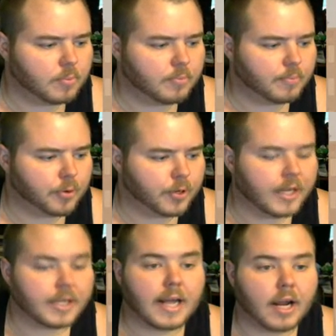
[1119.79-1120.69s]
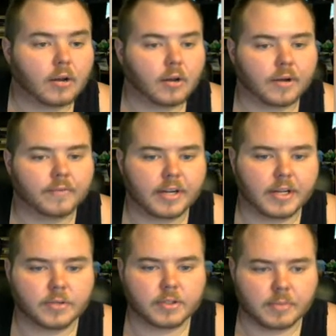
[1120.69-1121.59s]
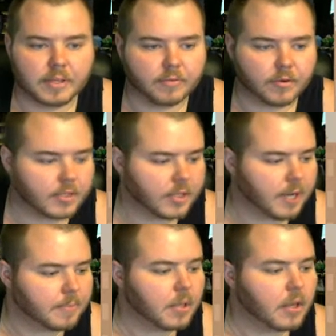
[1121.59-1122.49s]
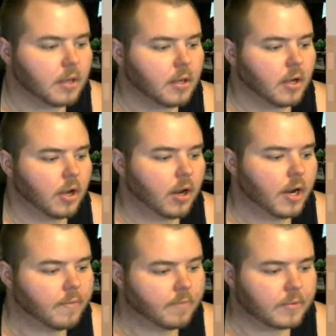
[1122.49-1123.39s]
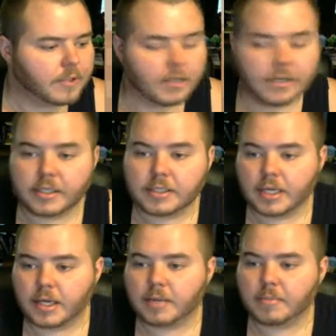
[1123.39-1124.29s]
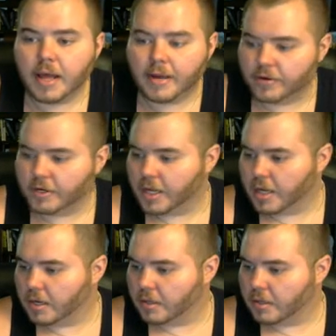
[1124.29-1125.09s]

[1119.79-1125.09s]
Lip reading: predict how long our video should be for each game. Alright, until next time, have a good day.